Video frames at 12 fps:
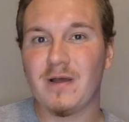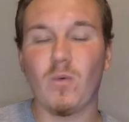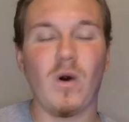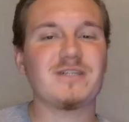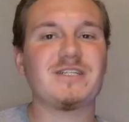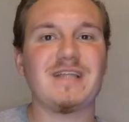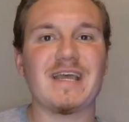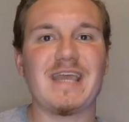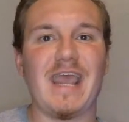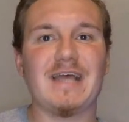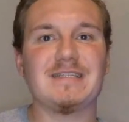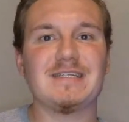Watching that
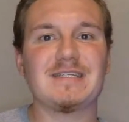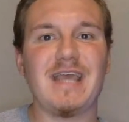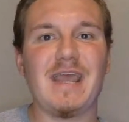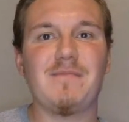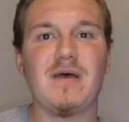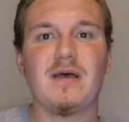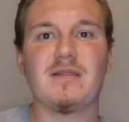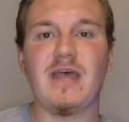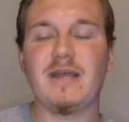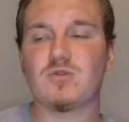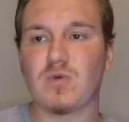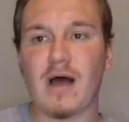Kansas game,
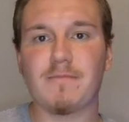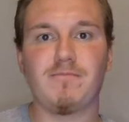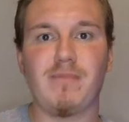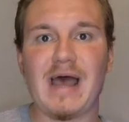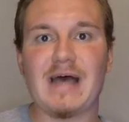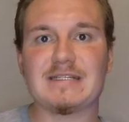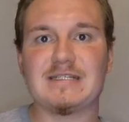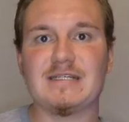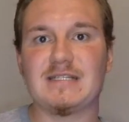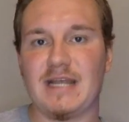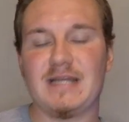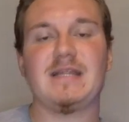they dropped
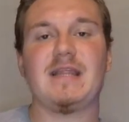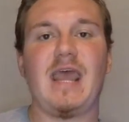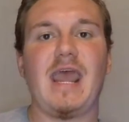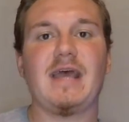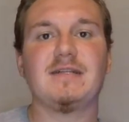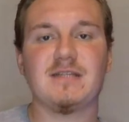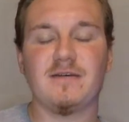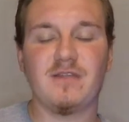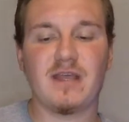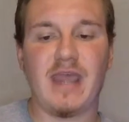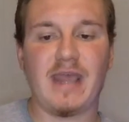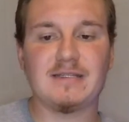passes into the hands of the
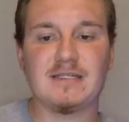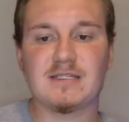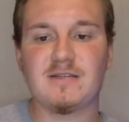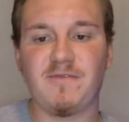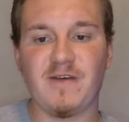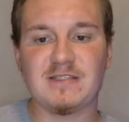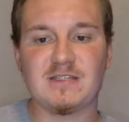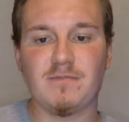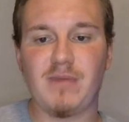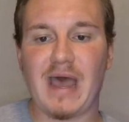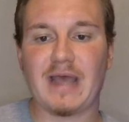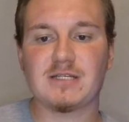Kansas defensive
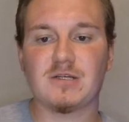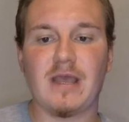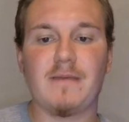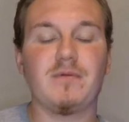backs, okay?